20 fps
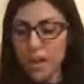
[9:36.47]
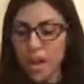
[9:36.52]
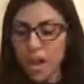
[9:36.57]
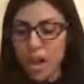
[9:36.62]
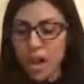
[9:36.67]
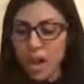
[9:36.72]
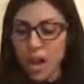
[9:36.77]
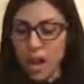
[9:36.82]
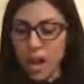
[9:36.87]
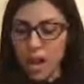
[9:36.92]

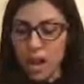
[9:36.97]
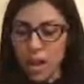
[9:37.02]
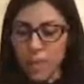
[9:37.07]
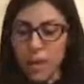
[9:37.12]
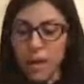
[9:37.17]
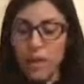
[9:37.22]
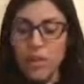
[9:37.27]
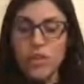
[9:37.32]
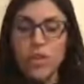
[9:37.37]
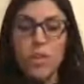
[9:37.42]
I
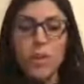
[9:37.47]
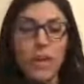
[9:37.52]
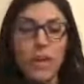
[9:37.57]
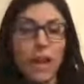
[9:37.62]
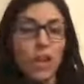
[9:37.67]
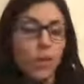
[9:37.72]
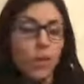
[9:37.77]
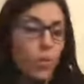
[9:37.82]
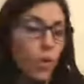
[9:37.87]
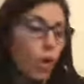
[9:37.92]
usually put
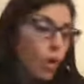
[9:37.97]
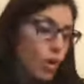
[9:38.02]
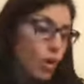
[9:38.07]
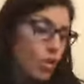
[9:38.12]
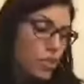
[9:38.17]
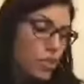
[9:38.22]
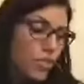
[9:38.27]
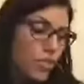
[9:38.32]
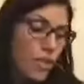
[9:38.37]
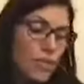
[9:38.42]
that in a roller.
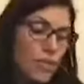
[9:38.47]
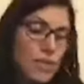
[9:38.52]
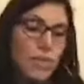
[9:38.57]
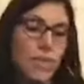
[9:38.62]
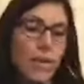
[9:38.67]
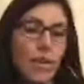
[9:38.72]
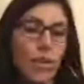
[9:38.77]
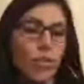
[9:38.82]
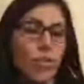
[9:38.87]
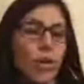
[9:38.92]
So if I was gonna
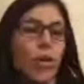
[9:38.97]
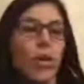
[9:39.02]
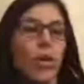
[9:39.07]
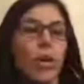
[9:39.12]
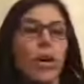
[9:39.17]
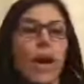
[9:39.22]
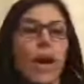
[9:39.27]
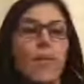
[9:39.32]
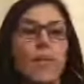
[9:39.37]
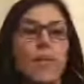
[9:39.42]
make a
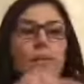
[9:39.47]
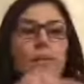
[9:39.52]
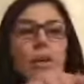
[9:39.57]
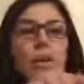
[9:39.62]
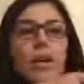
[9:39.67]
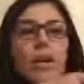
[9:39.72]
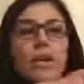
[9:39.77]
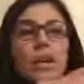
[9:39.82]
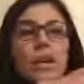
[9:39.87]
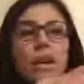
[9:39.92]
roller, I would
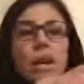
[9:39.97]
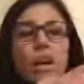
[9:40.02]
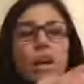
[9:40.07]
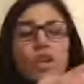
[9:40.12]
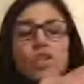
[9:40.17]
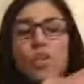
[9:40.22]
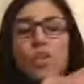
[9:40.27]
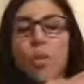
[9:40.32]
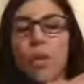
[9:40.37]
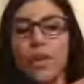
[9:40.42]
put
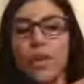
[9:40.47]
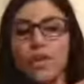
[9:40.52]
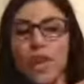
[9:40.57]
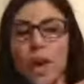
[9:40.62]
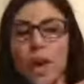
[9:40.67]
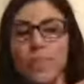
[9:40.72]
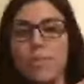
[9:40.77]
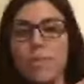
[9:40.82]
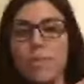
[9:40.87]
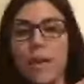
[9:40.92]
20
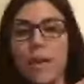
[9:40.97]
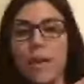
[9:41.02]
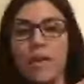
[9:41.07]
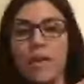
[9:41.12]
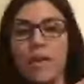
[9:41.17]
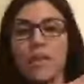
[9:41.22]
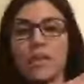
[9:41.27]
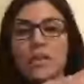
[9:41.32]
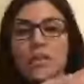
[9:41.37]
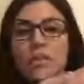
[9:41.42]
drops of
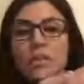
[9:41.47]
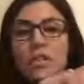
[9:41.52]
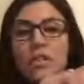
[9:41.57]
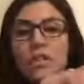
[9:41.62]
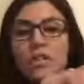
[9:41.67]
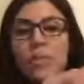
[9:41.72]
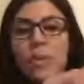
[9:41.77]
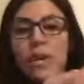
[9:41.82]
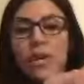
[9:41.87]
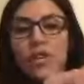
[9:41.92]
Balance,
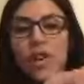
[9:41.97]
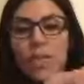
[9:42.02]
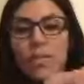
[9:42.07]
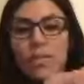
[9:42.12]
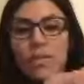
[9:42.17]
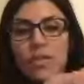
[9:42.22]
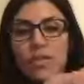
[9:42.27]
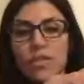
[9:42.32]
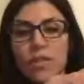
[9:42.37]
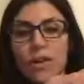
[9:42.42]
20 drops
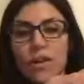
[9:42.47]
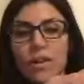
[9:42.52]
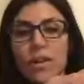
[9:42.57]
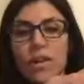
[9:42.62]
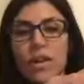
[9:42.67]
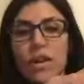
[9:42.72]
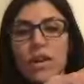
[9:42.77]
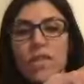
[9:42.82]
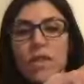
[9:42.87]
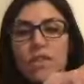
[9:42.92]
of
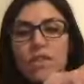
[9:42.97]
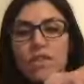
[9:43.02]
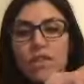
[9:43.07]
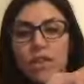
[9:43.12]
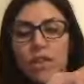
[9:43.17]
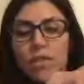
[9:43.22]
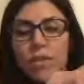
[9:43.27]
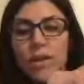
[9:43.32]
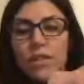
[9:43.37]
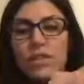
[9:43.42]
Serenity, and then fill
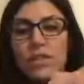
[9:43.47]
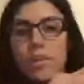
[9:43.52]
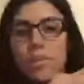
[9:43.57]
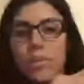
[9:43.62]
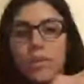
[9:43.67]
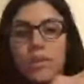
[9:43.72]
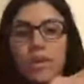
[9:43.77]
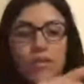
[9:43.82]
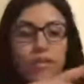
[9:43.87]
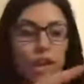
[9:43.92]
the rest up
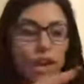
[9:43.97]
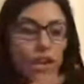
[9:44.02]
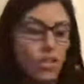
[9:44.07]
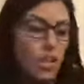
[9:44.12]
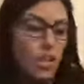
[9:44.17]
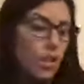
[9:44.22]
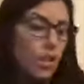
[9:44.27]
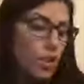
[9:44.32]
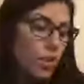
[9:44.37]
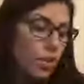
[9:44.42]
with the
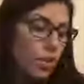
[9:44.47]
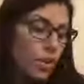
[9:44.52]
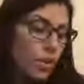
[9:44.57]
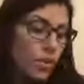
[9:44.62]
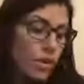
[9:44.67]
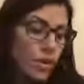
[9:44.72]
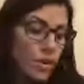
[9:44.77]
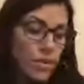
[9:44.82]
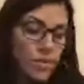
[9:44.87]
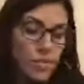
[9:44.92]
fractionated coconut oil.